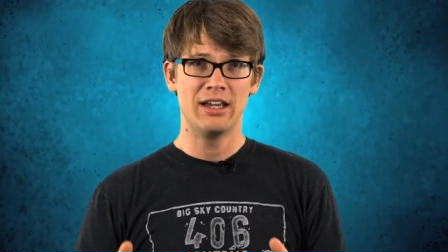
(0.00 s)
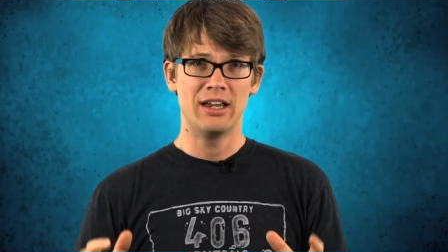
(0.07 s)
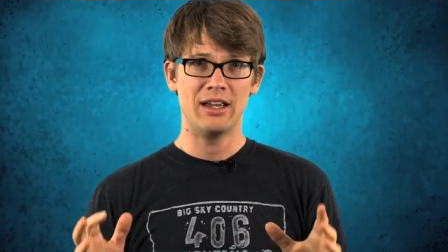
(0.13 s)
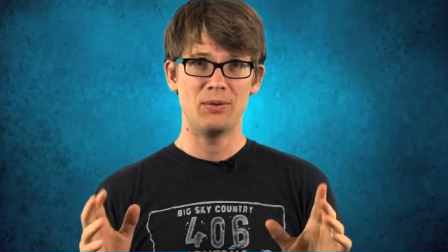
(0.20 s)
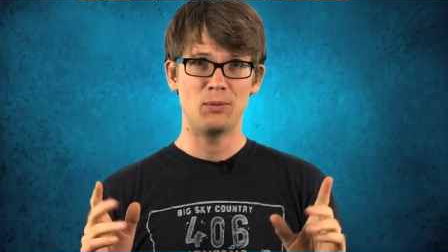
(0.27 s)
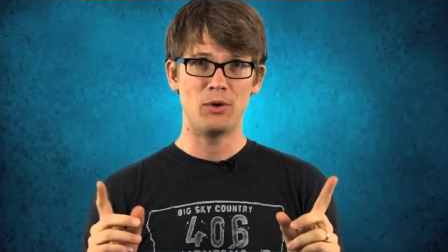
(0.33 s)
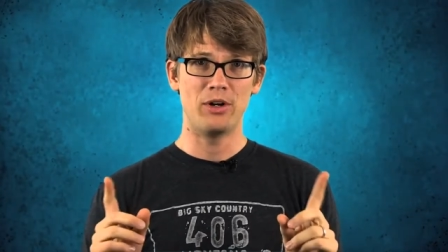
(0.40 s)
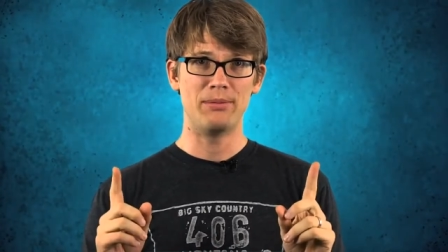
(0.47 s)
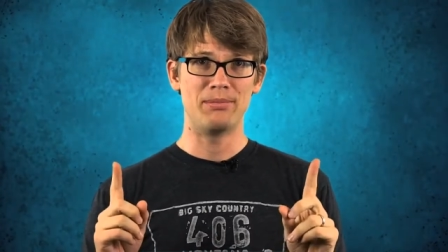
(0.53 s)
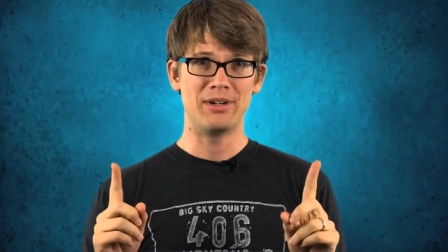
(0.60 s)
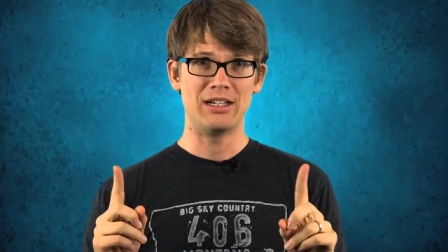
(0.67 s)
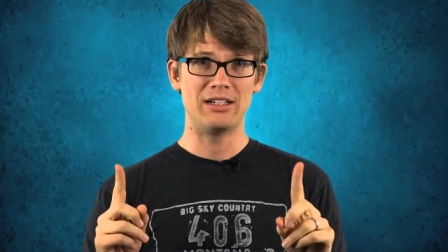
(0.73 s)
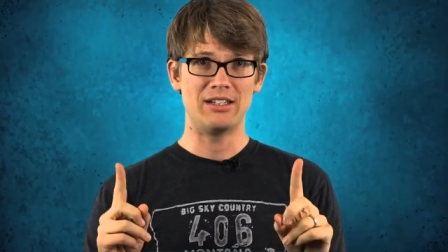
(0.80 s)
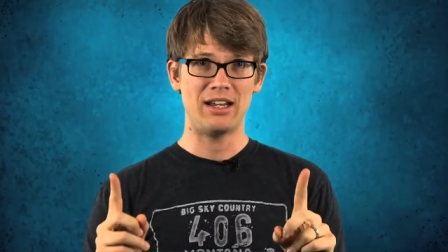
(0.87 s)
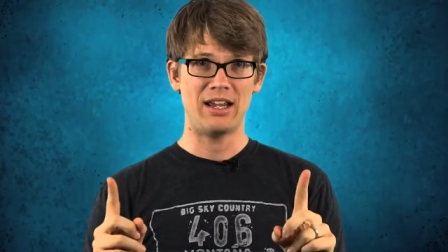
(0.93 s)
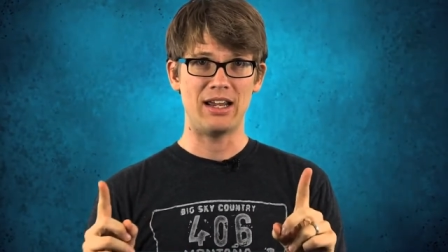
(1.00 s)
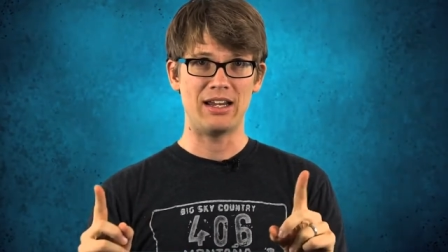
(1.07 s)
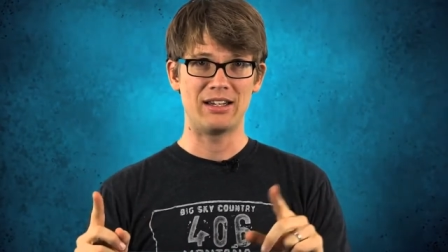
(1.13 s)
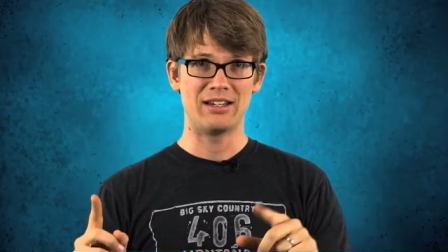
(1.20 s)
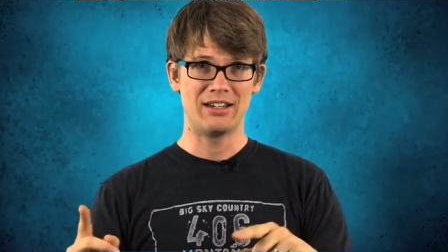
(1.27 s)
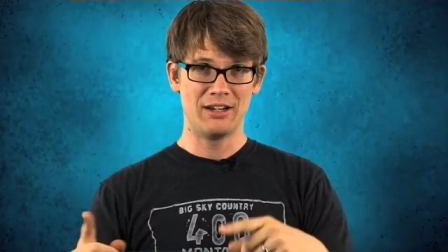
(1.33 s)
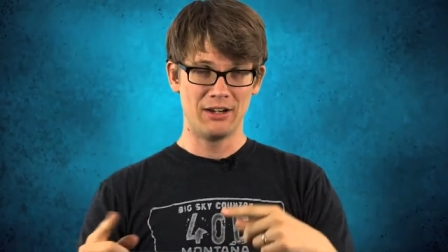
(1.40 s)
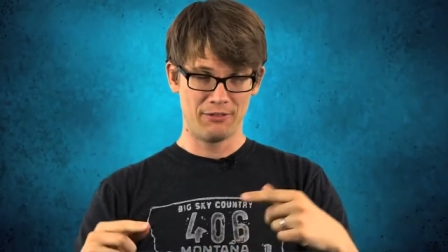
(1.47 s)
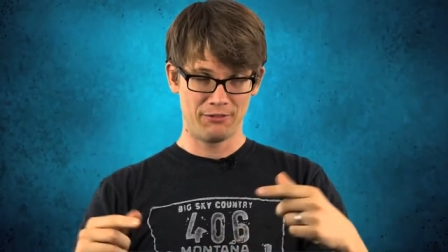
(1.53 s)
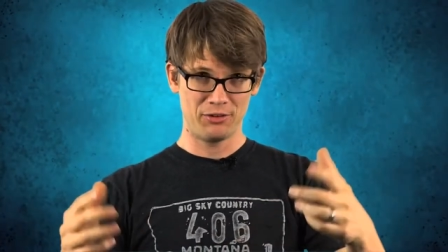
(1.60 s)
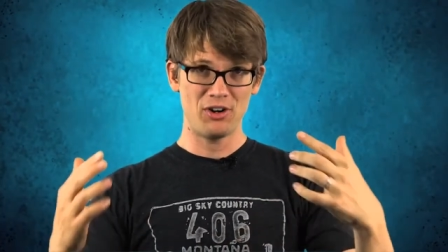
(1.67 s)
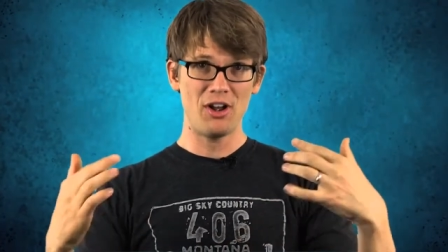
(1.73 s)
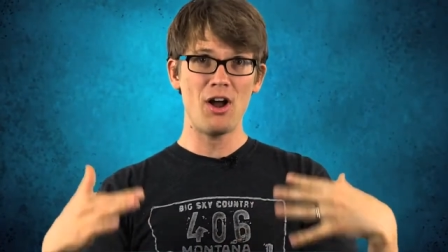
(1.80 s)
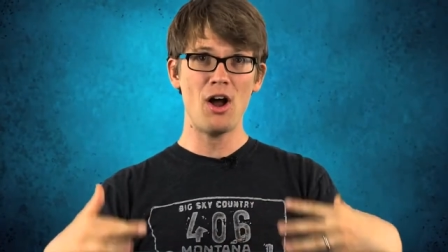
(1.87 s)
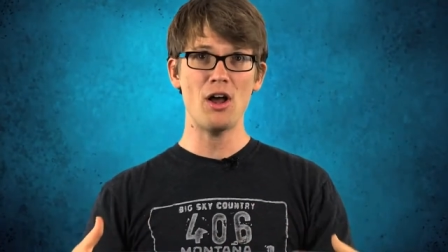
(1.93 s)
and what it might take
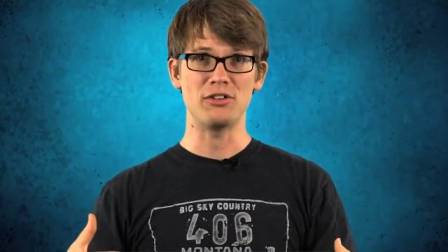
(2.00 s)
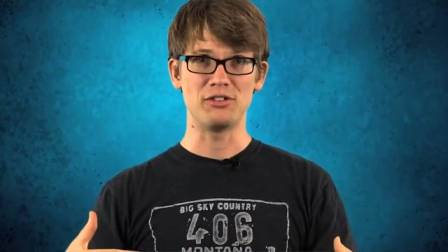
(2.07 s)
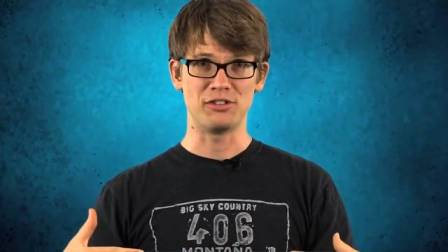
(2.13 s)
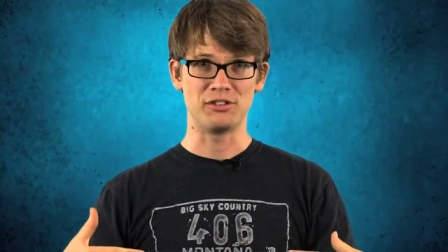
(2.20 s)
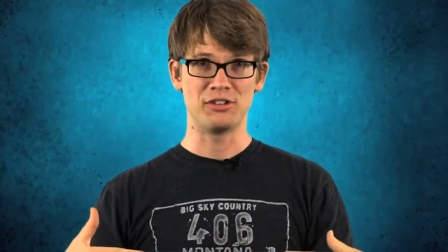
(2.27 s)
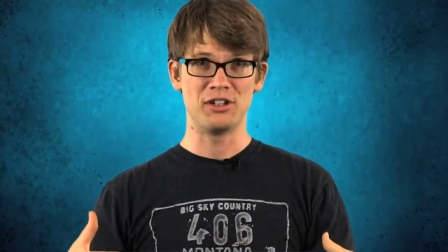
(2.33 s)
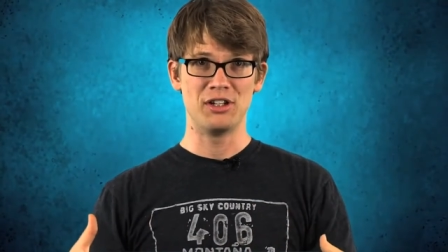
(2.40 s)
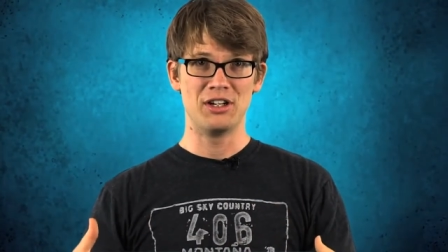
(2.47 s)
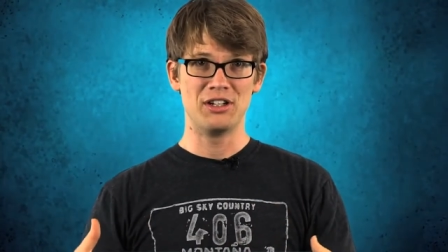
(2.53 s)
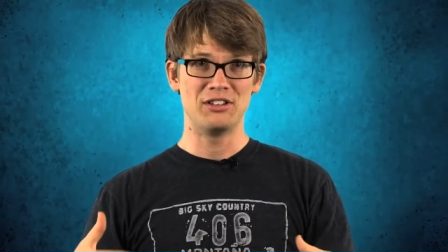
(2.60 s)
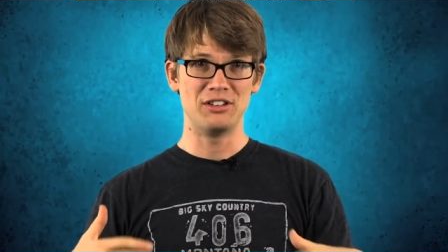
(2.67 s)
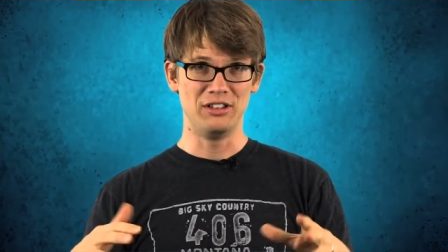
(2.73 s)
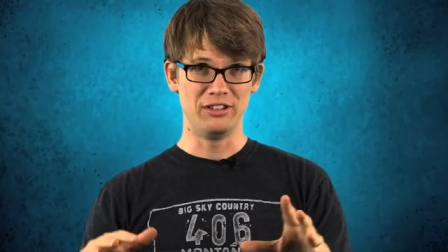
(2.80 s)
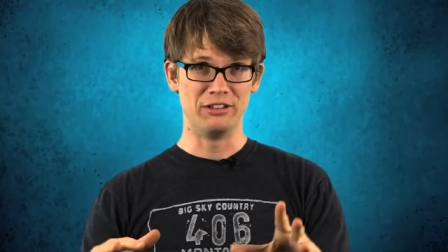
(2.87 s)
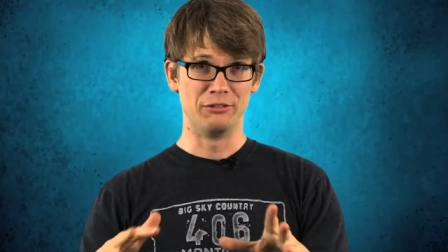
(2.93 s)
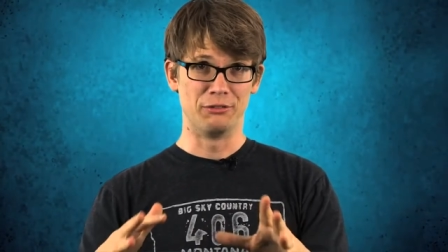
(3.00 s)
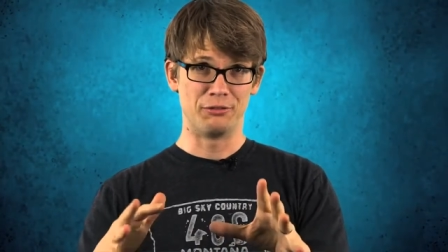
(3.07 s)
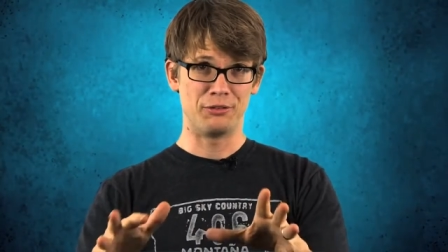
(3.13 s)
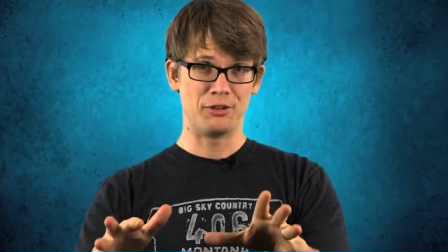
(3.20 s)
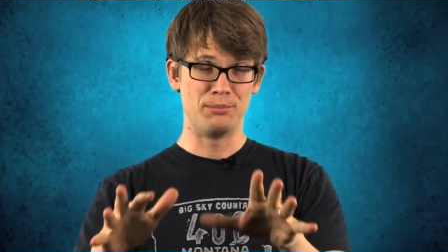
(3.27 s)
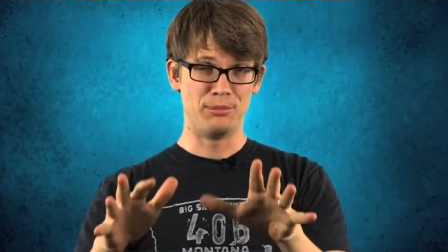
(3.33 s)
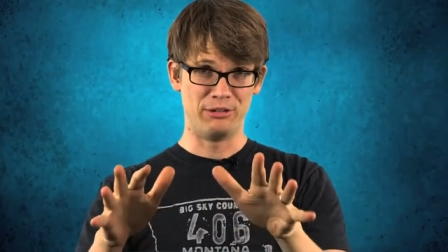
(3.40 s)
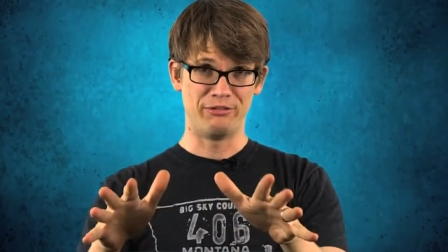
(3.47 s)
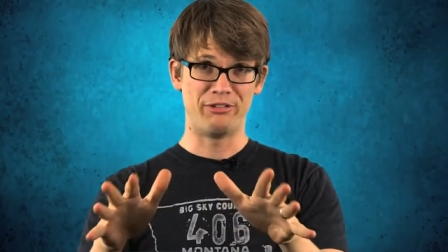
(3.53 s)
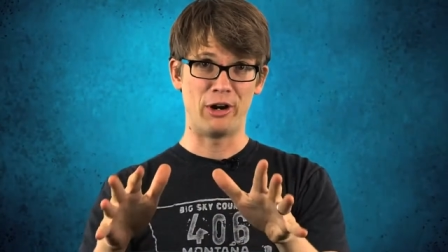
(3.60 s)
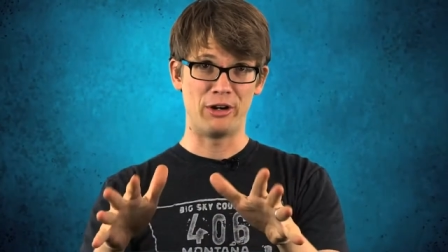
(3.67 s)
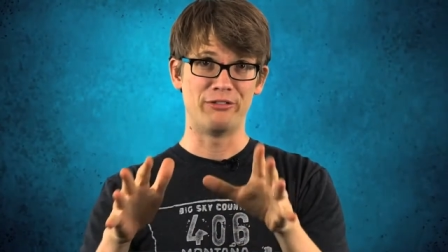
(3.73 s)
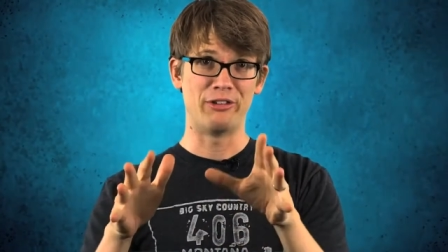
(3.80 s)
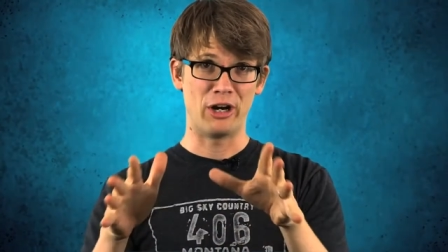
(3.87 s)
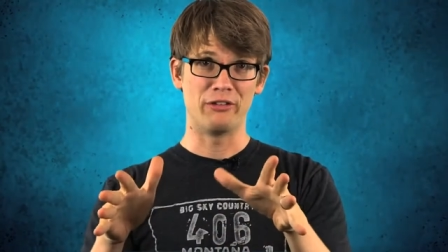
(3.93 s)
for us to live to be
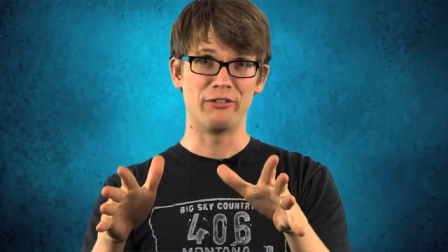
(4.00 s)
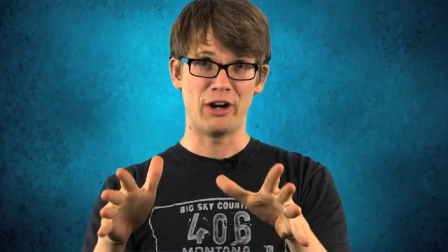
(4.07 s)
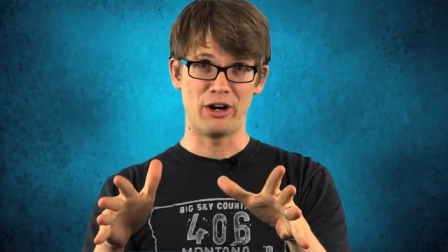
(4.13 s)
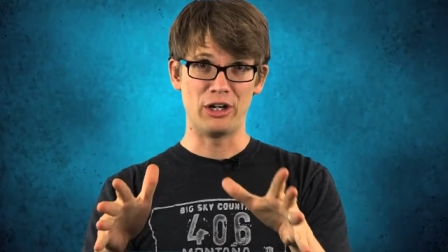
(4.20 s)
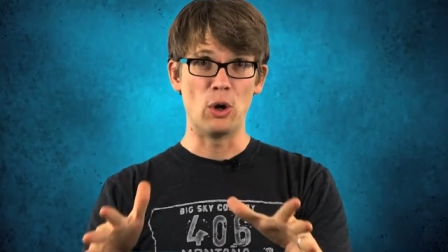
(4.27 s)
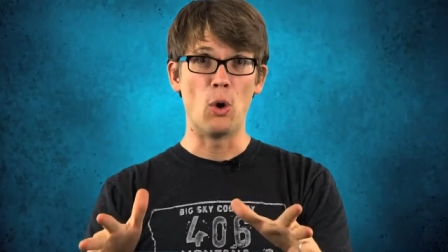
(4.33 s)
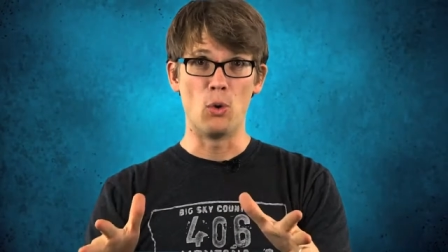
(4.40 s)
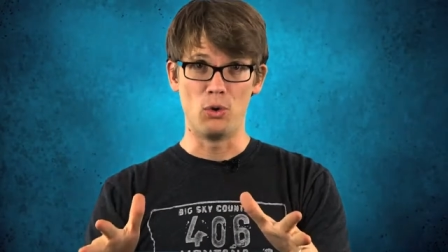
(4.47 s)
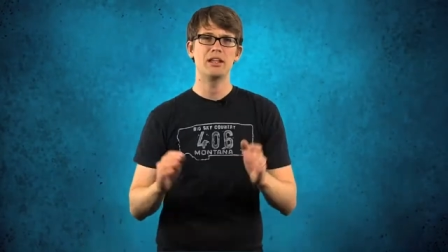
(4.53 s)
very, very, very old.